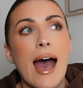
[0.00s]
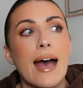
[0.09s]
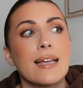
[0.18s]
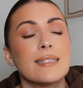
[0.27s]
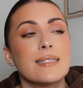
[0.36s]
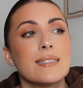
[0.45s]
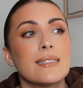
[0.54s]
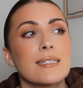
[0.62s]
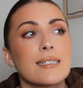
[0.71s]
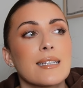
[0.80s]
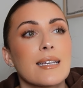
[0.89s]

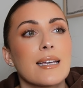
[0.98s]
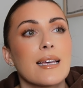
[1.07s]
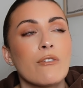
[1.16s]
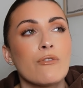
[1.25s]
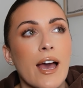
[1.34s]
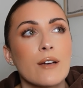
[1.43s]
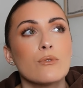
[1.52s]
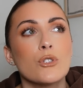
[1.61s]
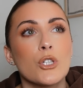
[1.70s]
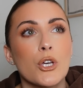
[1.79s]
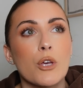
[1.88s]
And I
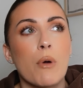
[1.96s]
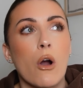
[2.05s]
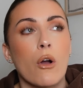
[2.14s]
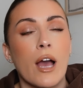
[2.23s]
found her